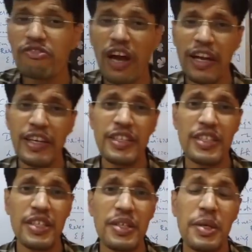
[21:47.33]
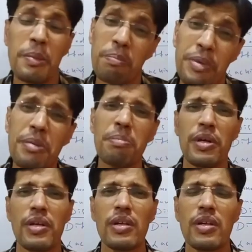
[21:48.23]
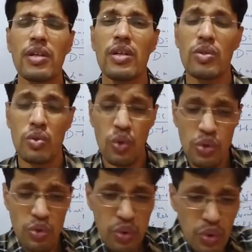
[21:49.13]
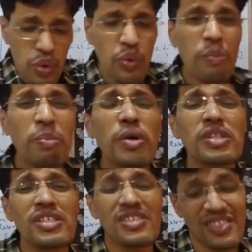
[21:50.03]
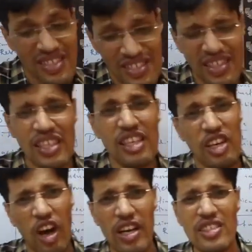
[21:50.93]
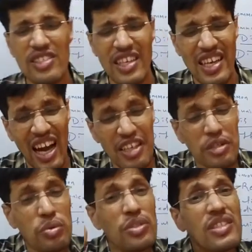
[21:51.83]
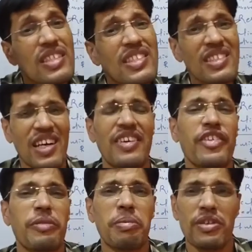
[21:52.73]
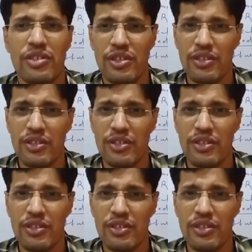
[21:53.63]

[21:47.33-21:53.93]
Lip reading: find people, those who possess skill, knowledge, they can't use it 100%